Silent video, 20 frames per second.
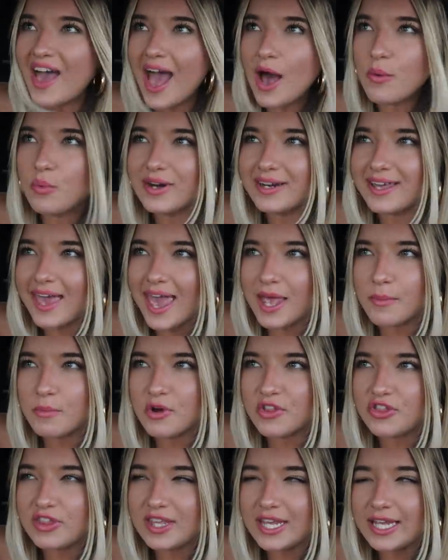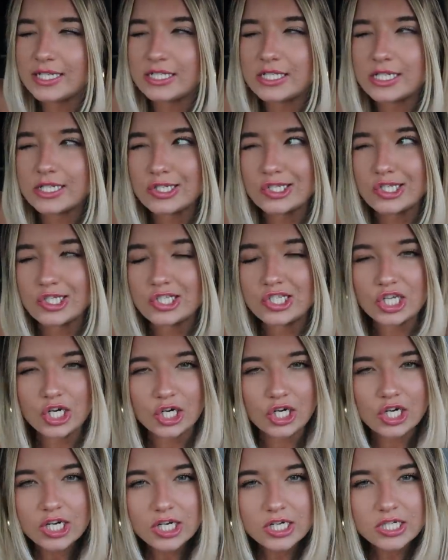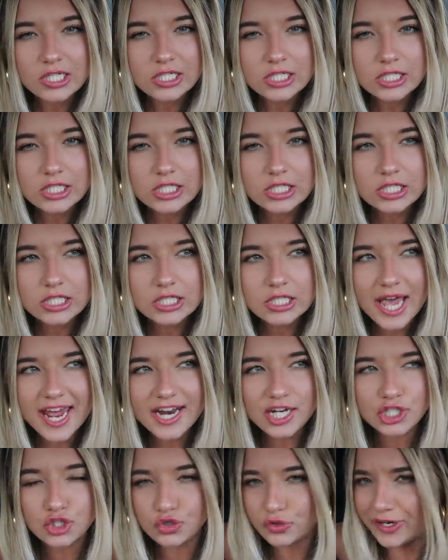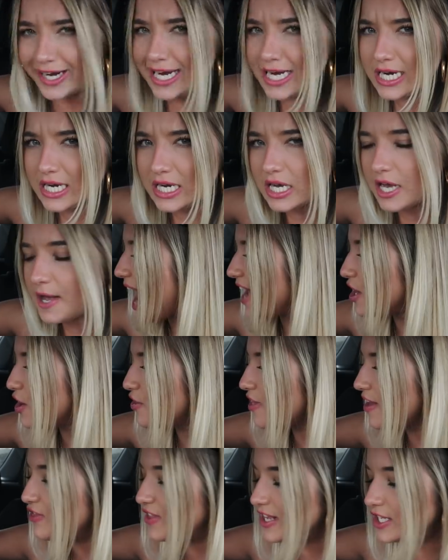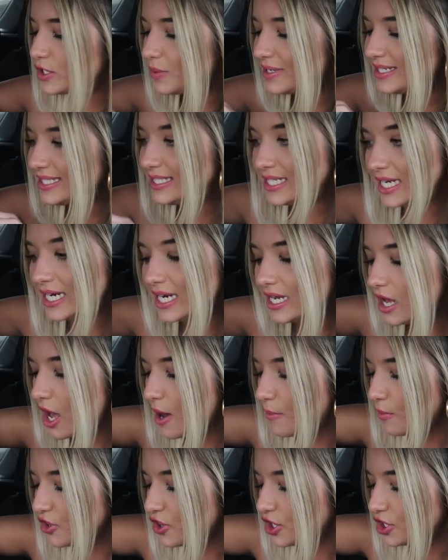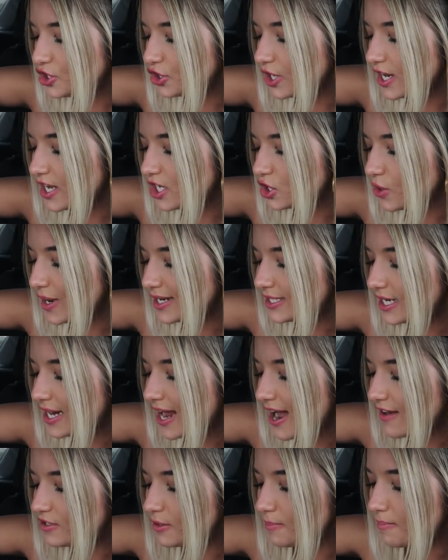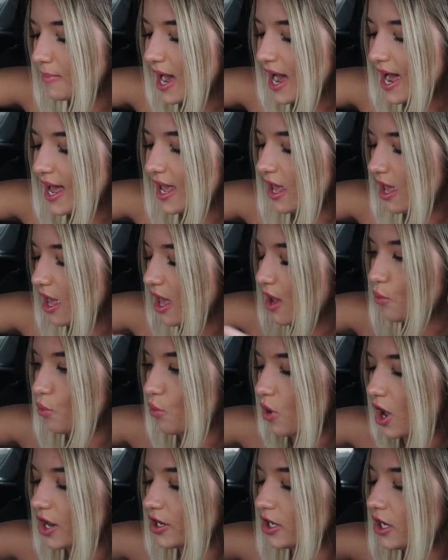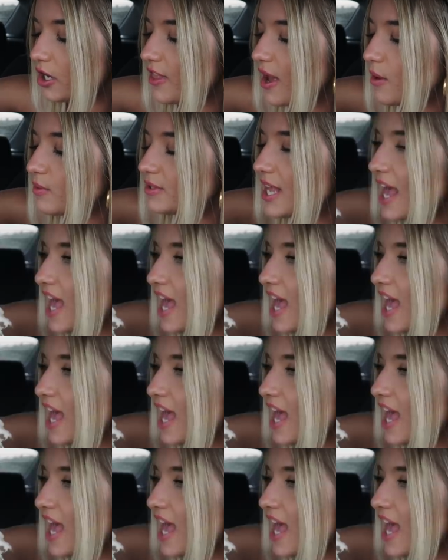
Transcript: that one came with the dessert and a drink. I know that this one didn't come with the drink, so I did have to buy a water that was